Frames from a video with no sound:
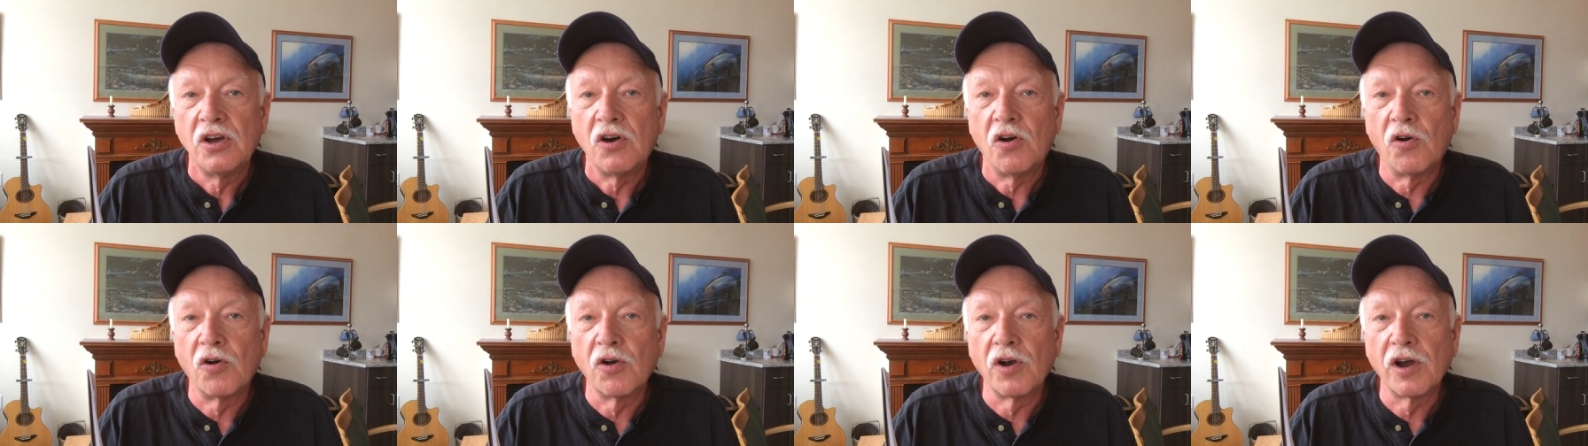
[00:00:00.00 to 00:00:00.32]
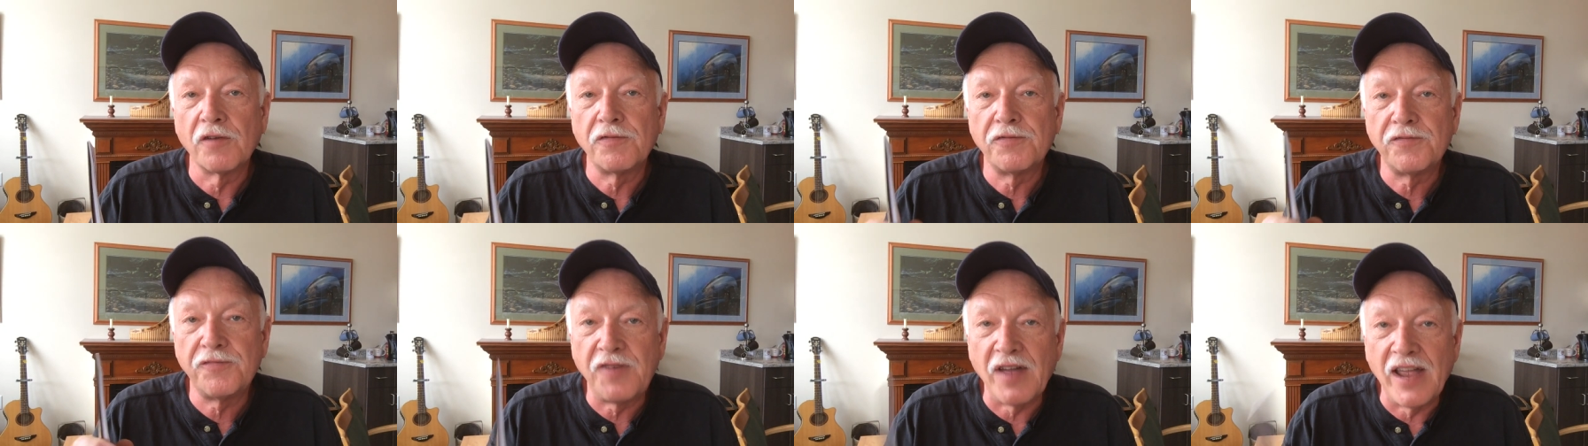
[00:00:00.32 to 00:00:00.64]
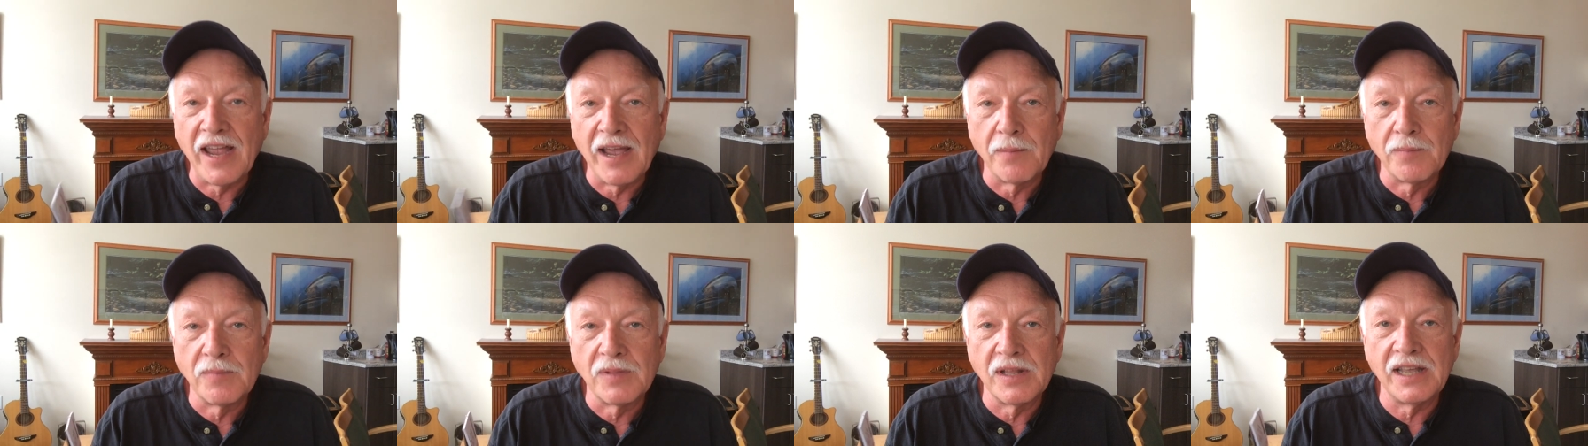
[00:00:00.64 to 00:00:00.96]
or a
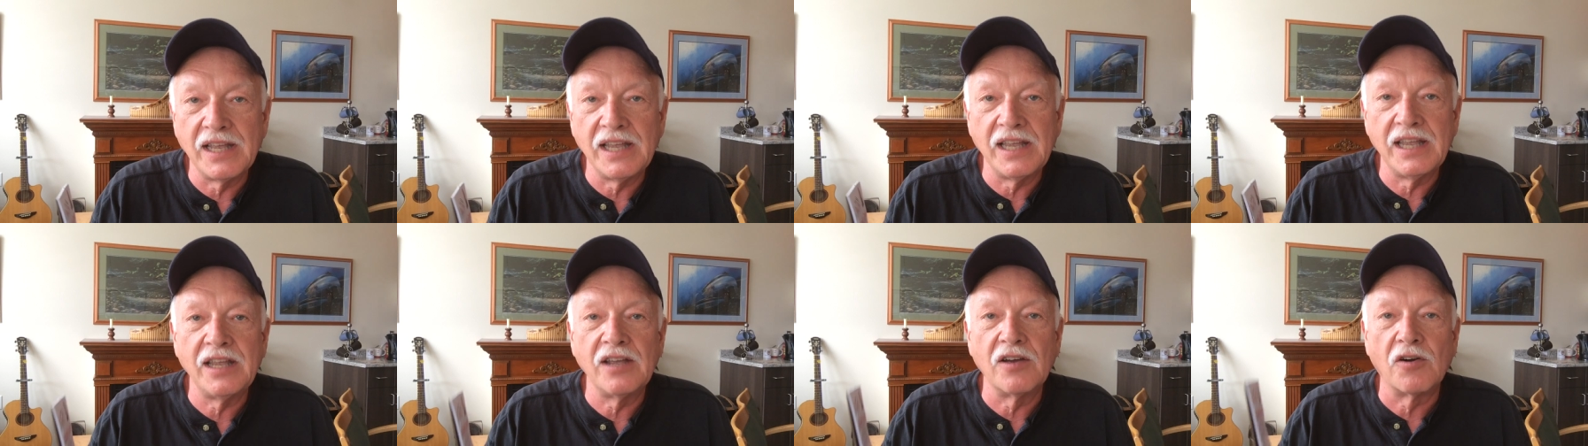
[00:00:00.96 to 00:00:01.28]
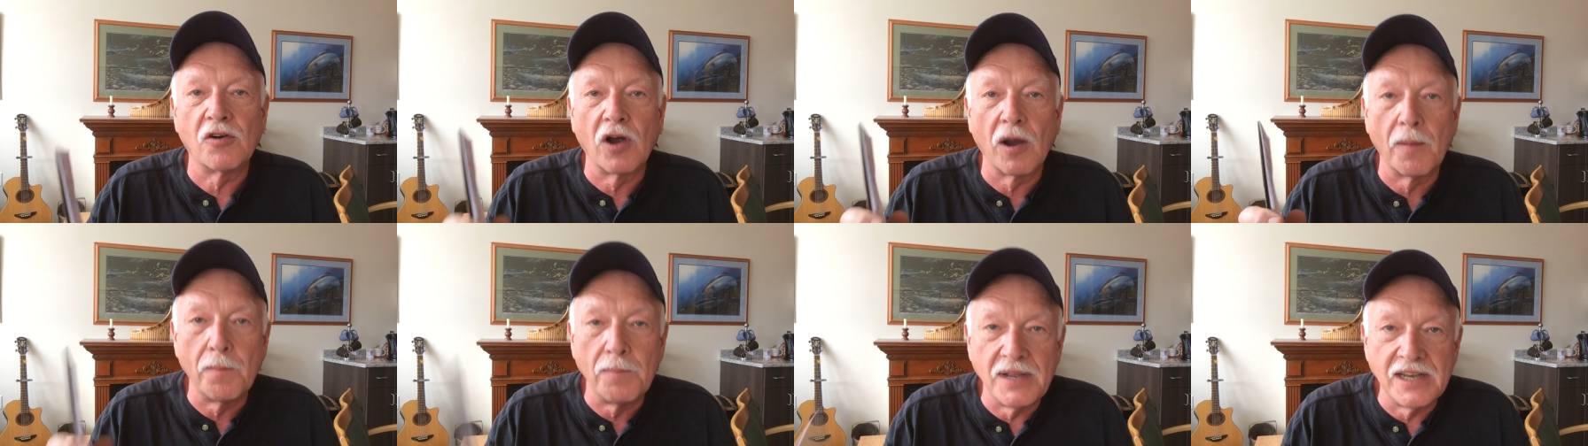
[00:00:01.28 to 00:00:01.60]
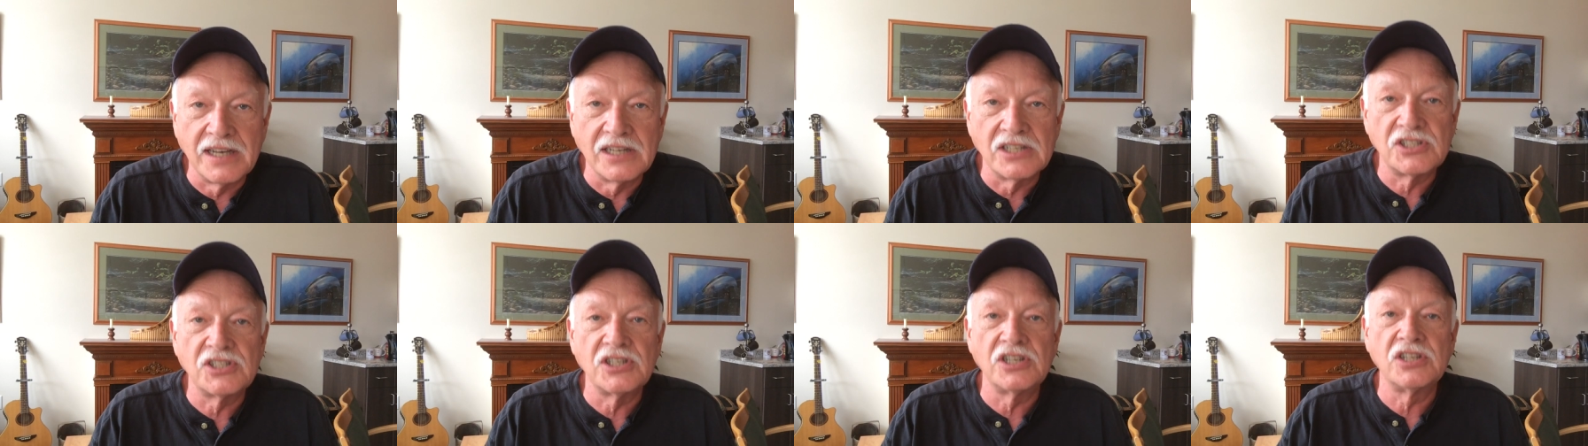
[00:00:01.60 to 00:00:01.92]
family or a
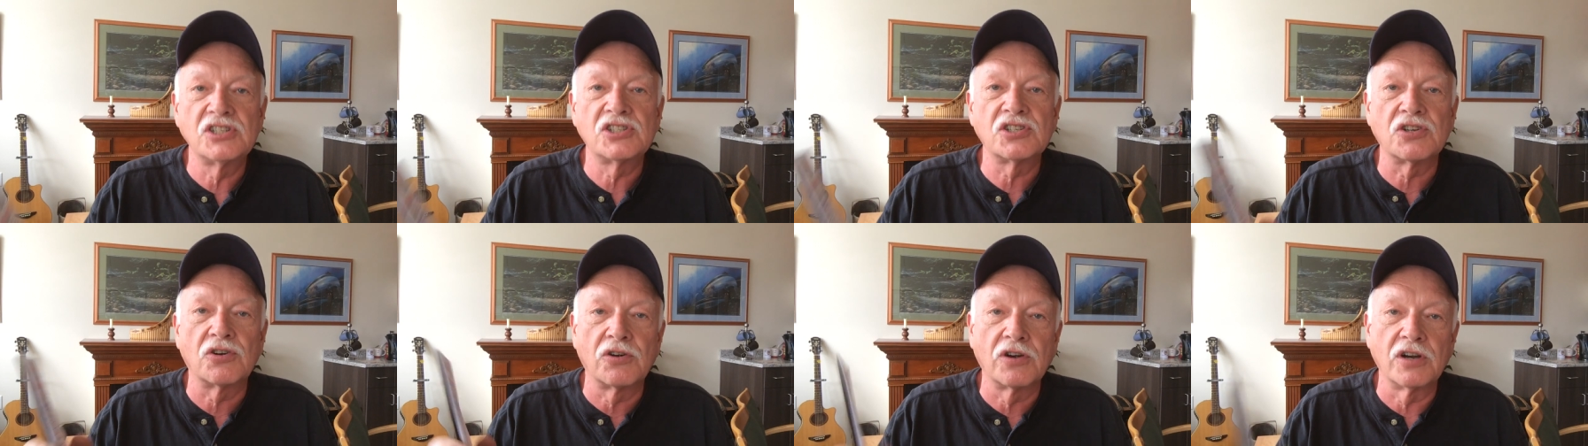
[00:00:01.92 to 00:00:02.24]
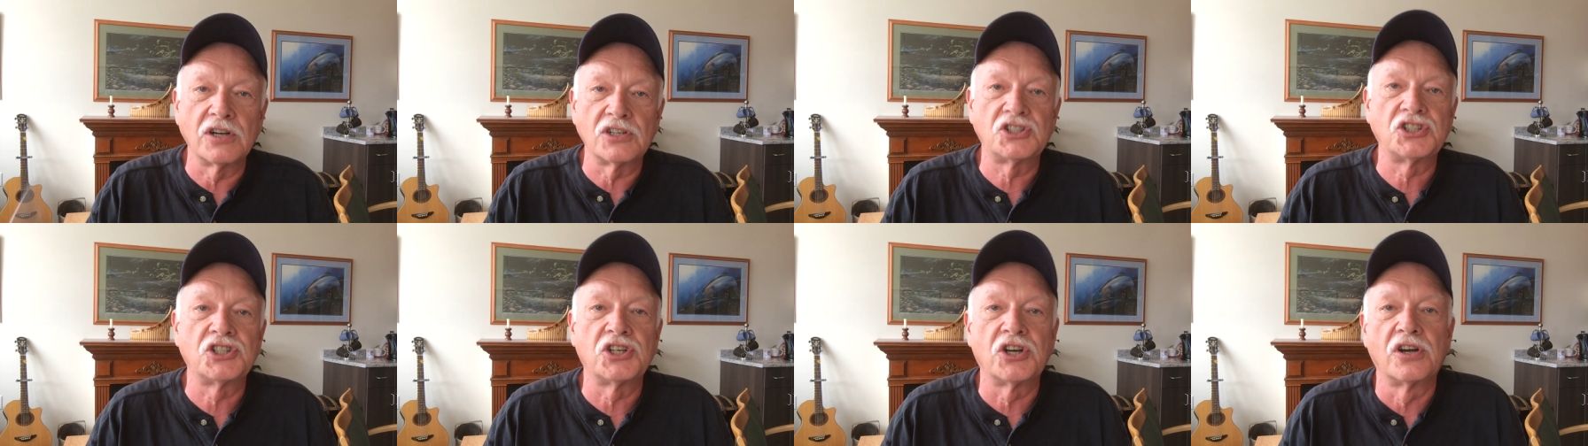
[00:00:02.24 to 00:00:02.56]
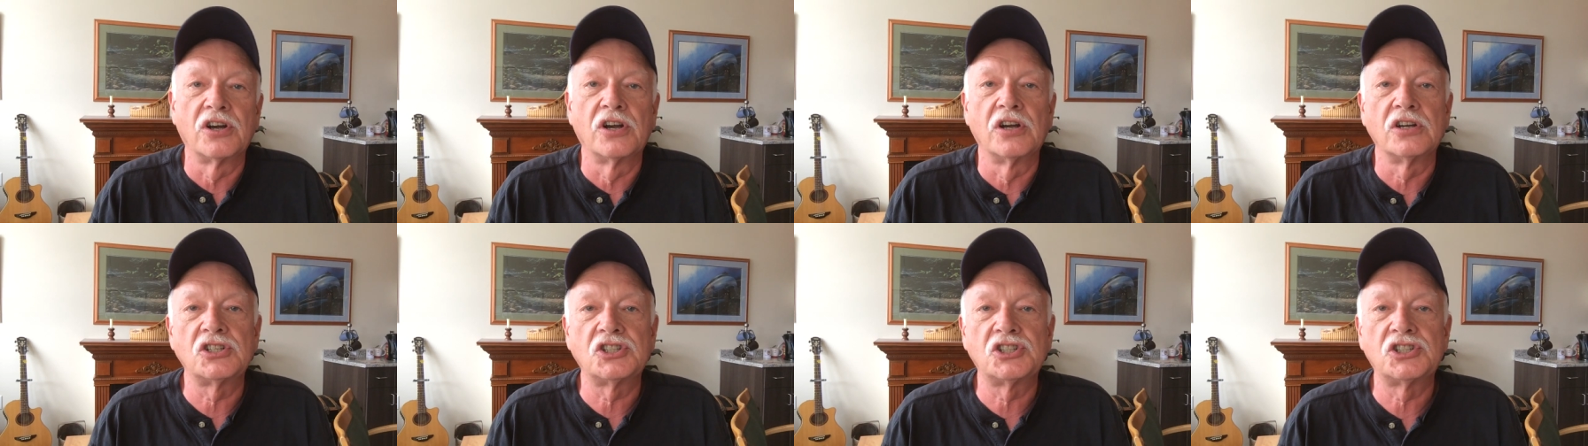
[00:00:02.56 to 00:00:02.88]
business or a
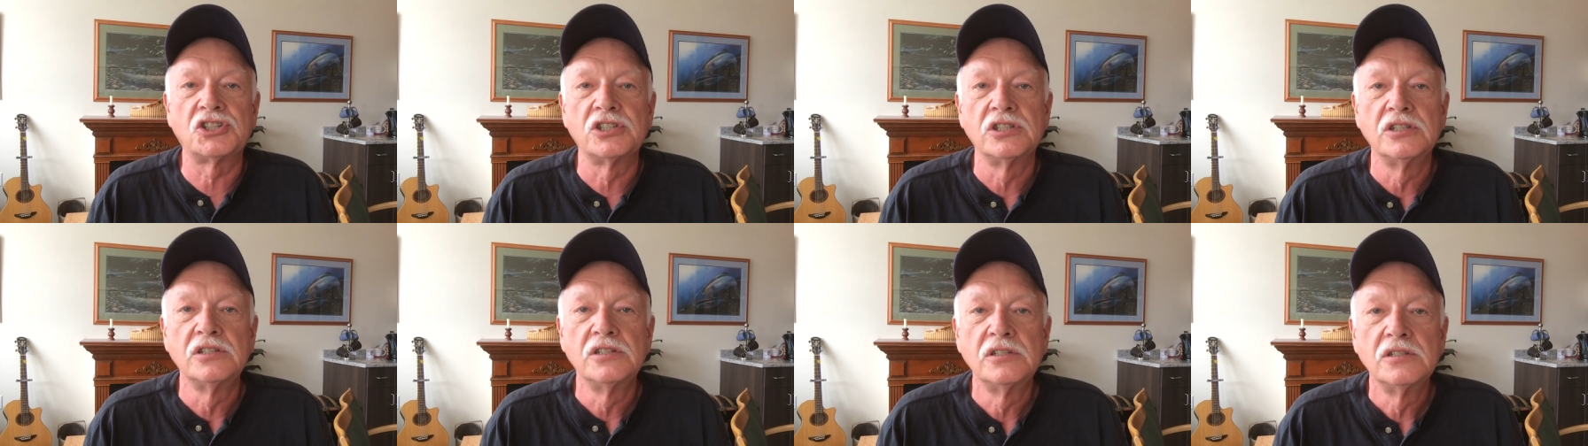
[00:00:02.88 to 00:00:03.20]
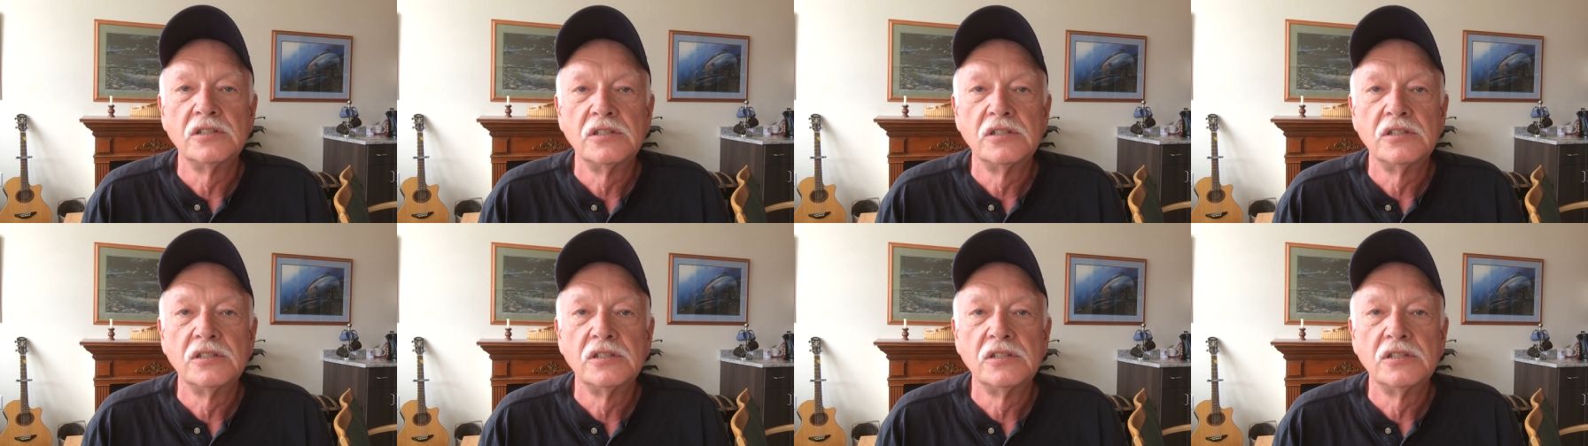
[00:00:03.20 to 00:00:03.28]
church.